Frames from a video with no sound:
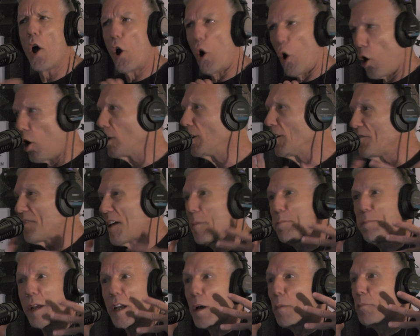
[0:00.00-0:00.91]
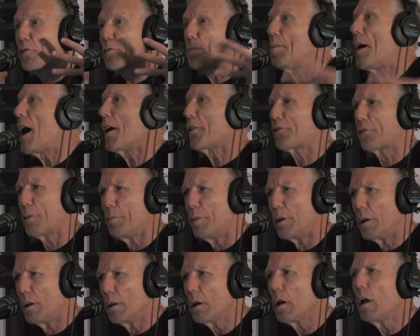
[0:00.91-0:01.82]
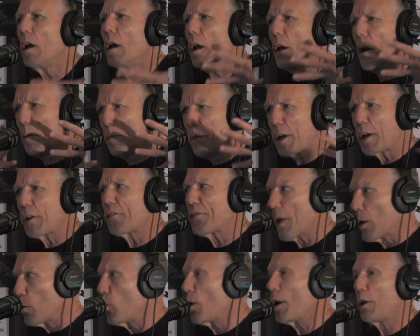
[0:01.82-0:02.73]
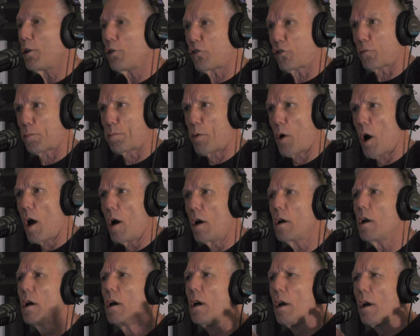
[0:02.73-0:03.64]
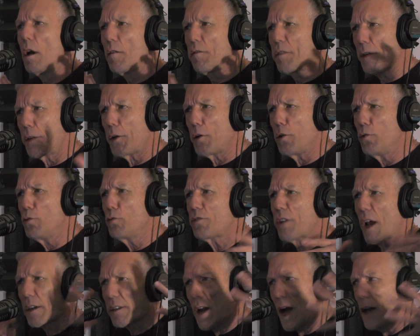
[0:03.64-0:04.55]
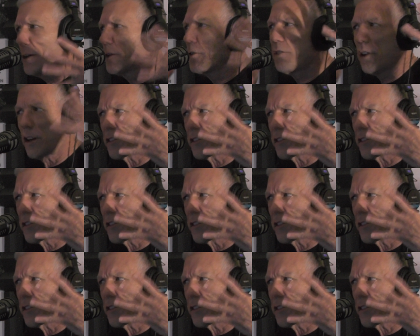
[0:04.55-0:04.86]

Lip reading: All of that becomes possible because they went and sprung for the new technology.